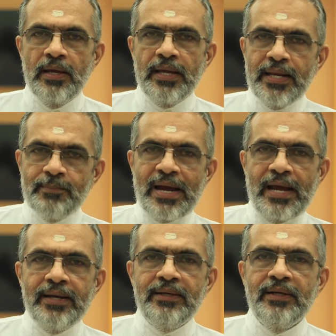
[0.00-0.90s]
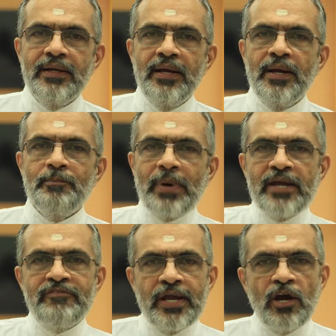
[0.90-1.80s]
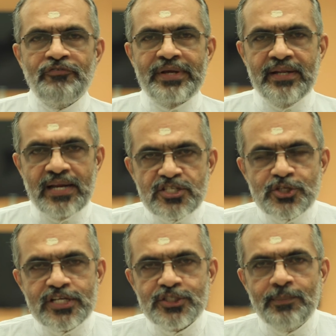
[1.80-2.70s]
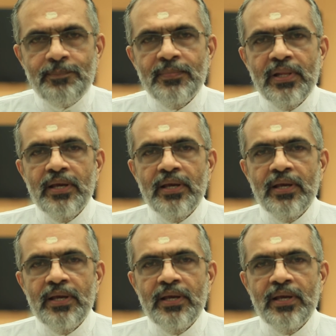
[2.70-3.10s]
in man, by way of an illustration,